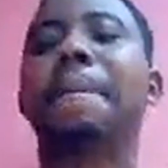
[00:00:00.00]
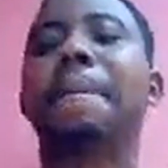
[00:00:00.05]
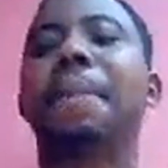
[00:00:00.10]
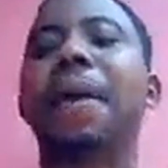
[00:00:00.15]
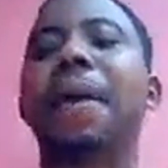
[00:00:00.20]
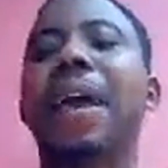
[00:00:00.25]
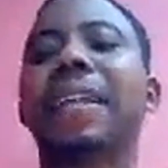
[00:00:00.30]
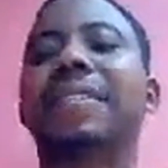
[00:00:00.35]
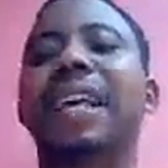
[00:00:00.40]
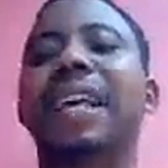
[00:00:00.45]

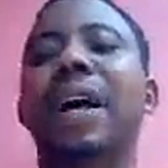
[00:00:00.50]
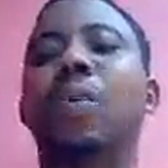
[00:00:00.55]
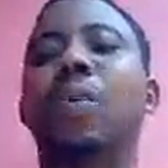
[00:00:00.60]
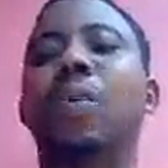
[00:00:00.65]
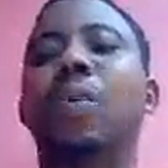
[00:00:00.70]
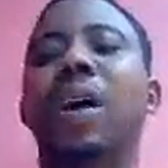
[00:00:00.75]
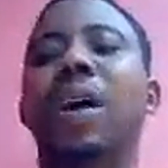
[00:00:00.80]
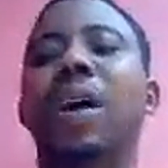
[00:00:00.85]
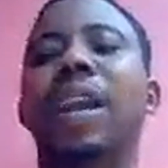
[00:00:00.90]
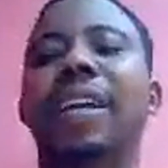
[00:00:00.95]
better
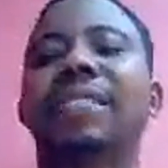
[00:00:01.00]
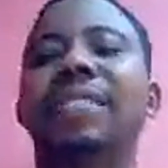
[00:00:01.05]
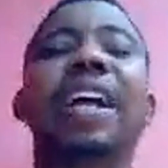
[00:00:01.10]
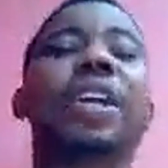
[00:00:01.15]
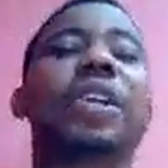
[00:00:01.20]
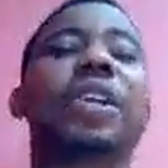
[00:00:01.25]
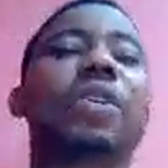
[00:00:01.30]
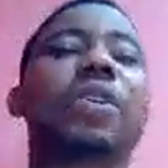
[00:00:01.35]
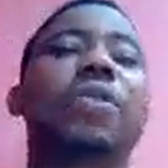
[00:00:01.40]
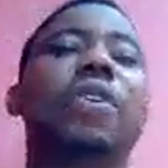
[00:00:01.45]
wallet
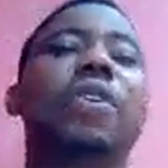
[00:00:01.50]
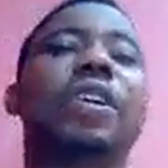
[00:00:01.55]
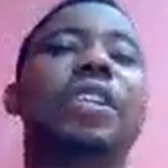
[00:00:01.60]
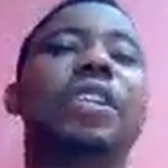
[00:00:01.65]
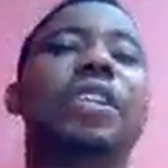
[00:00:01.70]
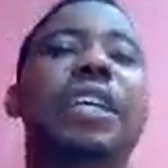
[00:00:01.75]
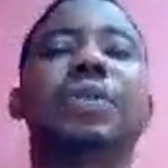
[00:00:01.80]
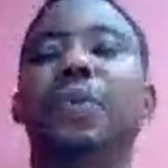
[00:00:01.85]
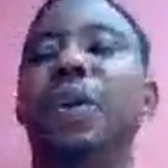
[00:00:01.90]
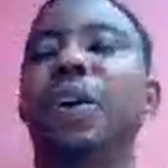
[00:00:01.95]
and coin
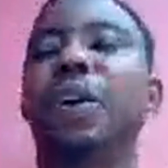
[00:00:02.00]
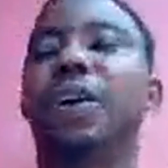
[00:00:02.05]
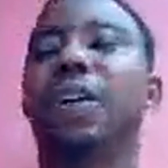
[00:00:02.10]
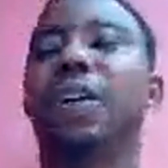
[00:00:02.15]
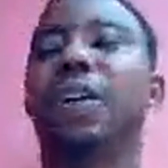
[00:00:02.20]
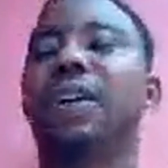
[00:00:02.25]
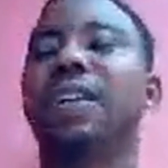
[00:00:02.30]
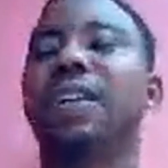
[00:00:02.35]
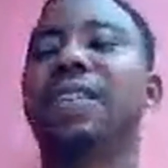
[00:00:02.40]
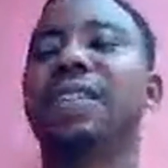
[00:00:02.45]
network